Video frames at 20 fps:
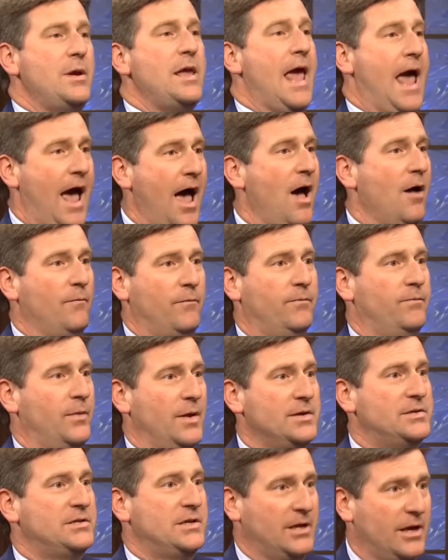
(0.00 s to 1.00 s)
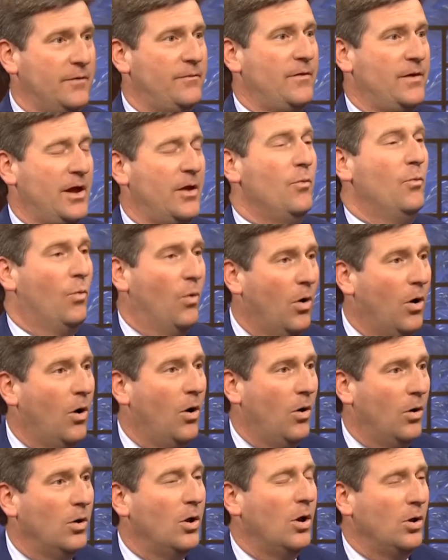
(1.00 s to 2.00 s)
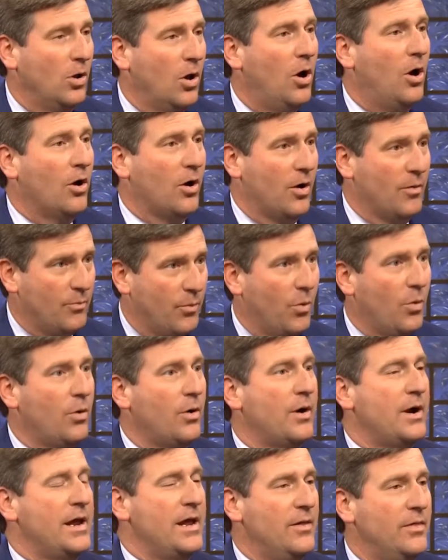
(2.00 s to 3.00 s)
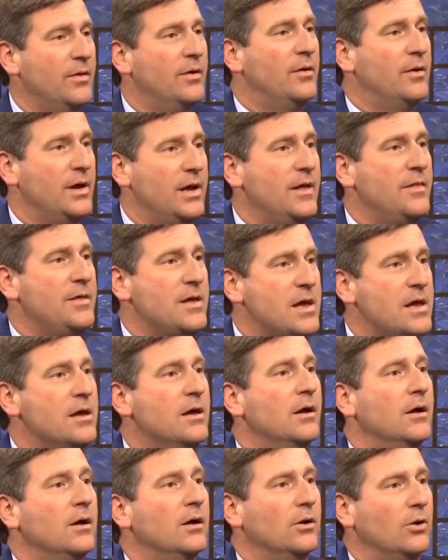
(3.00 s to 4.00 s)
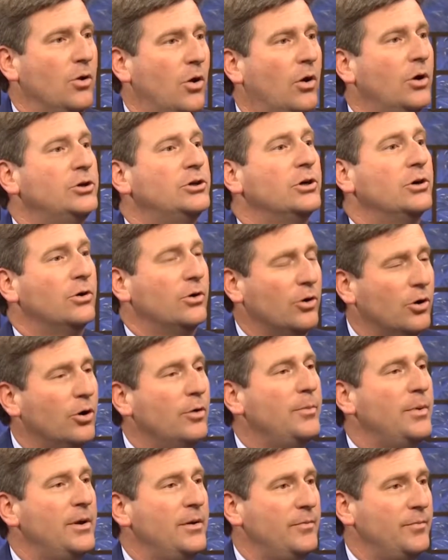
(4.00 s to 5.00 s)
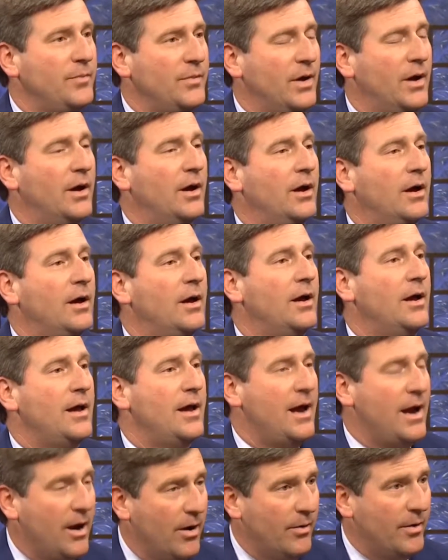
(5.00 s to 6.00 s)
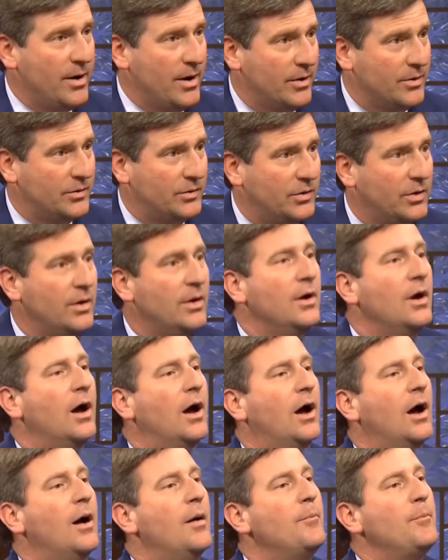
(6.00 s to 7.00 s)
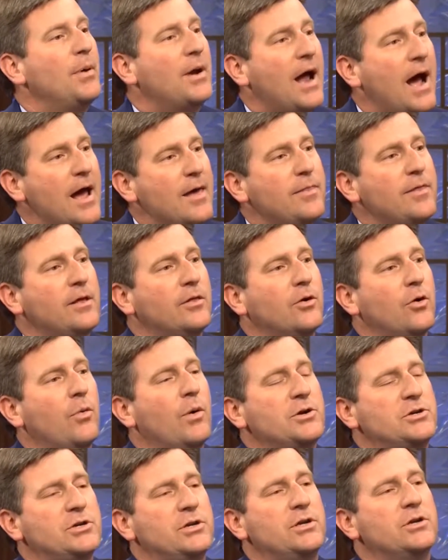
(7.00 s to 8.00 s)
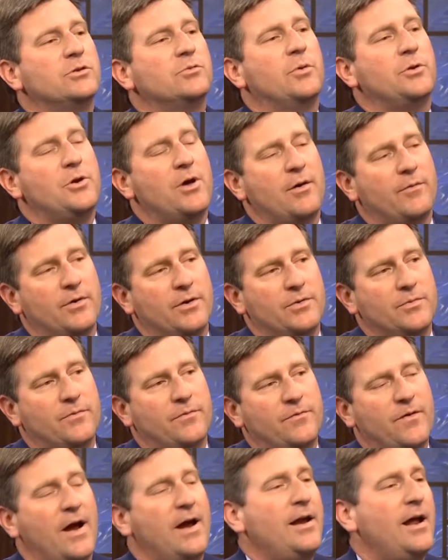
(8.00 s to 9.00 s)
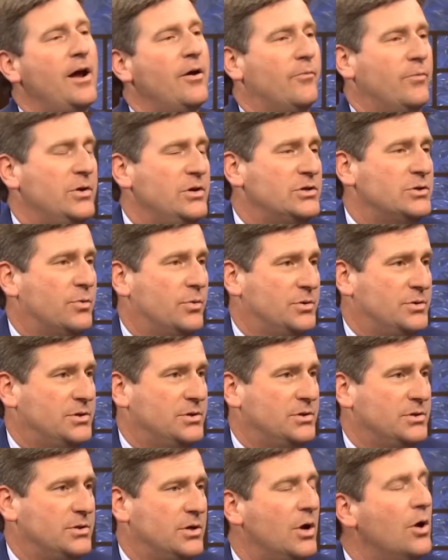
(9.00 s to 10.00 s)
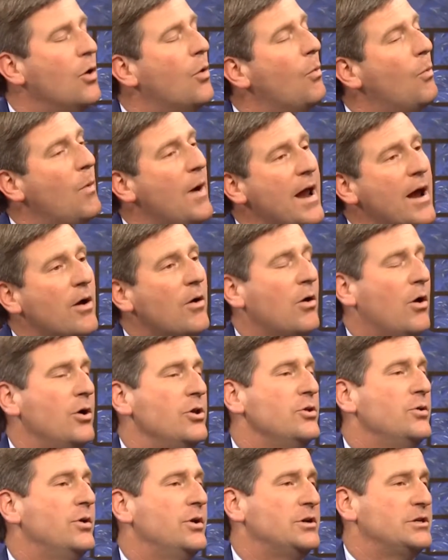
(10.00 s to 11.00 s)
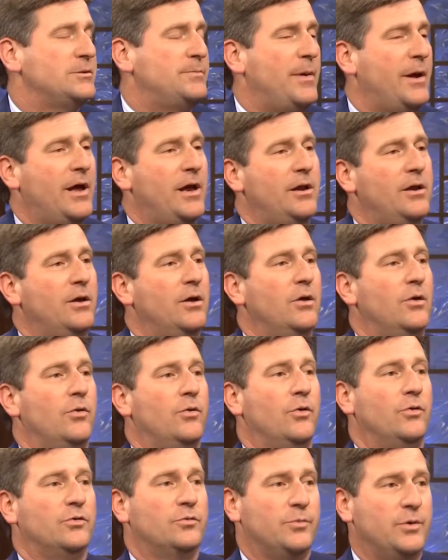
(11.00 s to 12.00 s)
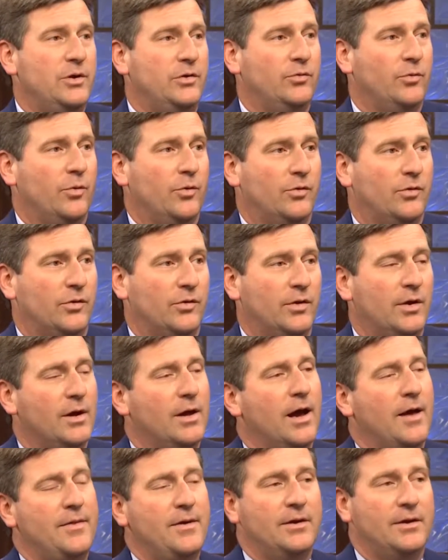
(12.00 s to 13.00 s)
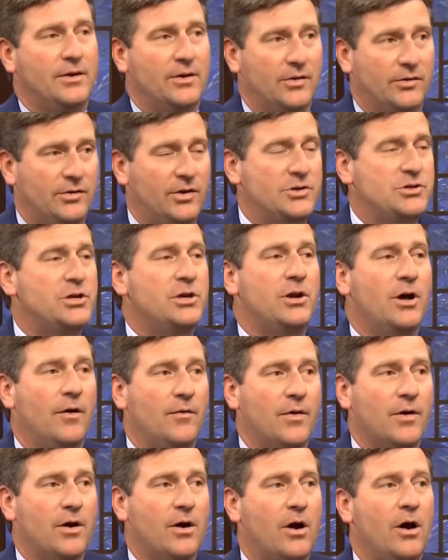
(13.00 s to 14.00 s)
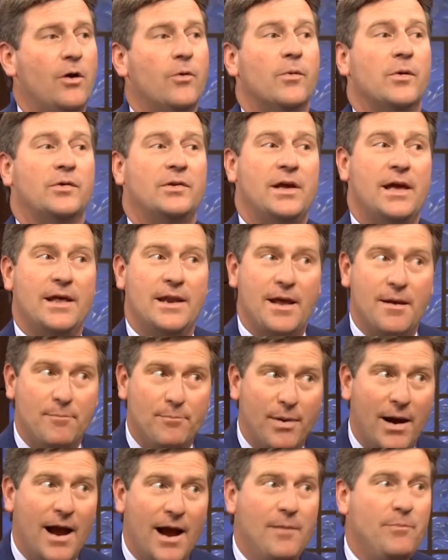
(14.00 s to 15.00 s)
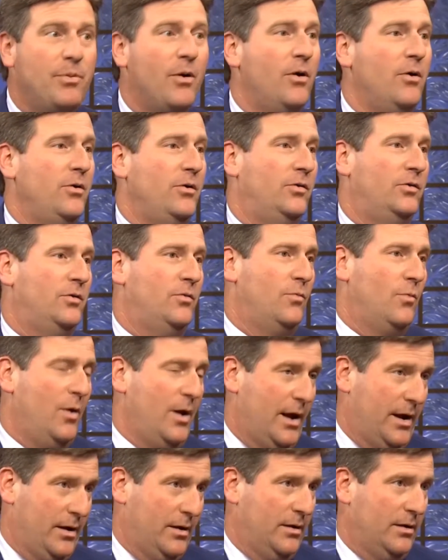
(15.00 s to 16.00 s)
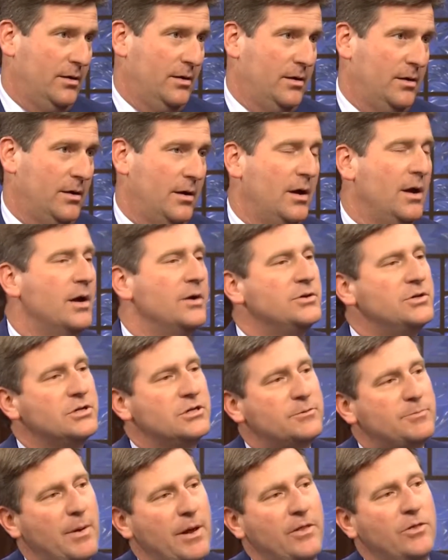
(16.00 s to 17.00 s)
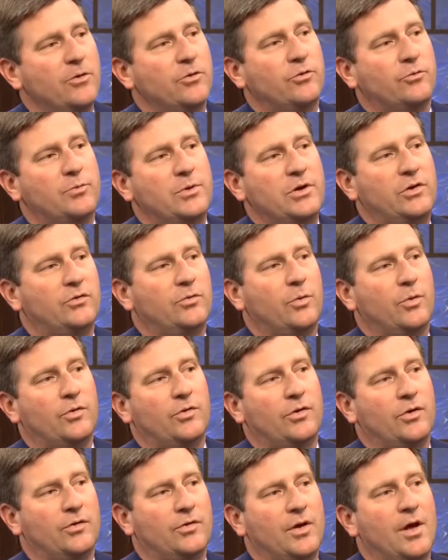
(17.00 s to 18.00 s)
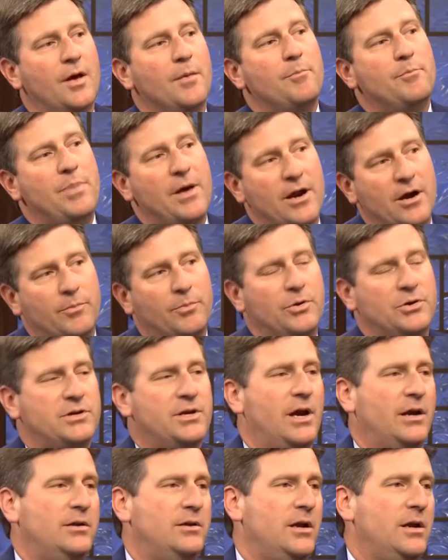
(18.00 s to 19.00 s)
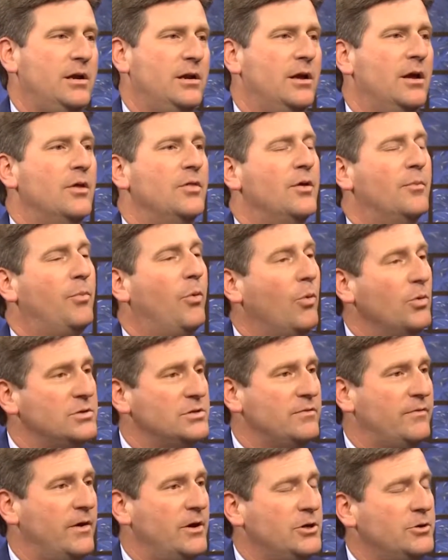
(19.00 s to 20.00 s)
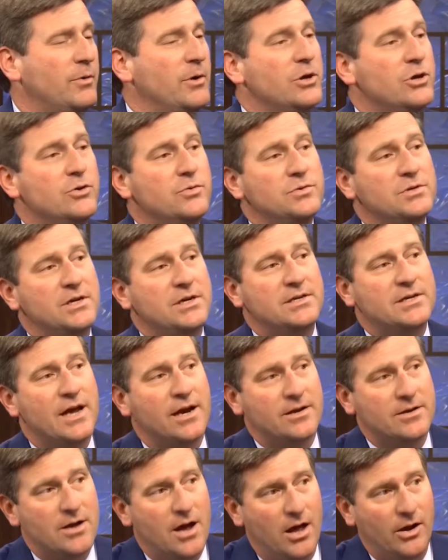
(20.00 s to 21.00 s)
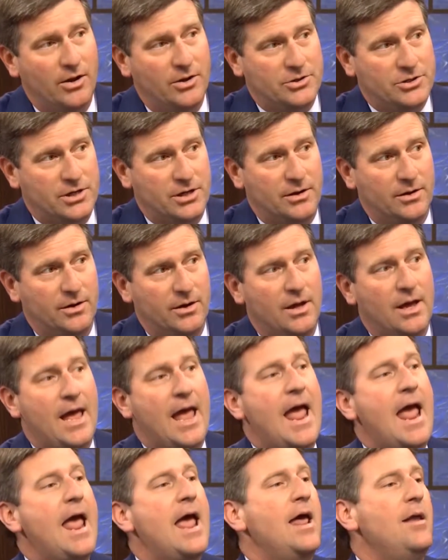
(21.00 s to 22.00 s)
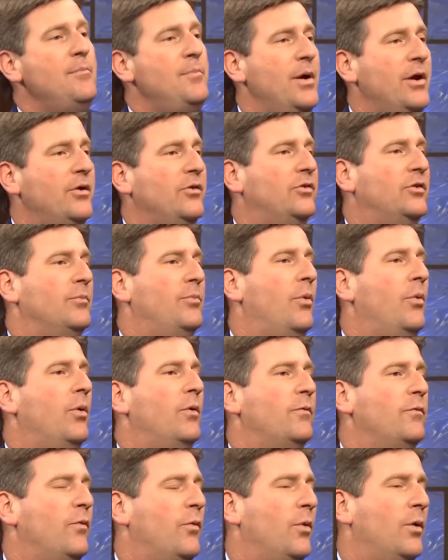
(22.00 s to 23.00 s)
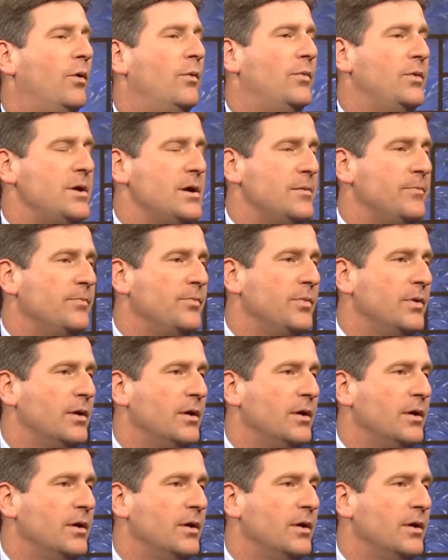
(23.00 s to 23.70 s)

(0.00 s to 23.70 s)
we have a significant wall along our border in the larger urban areas. But I think the question is, when you have a finite resources, where are you going to spend those resources? I think the decision of the Congress in a bipartisan way to spend those resources better protecting the ports of entry, using technology, and better support for the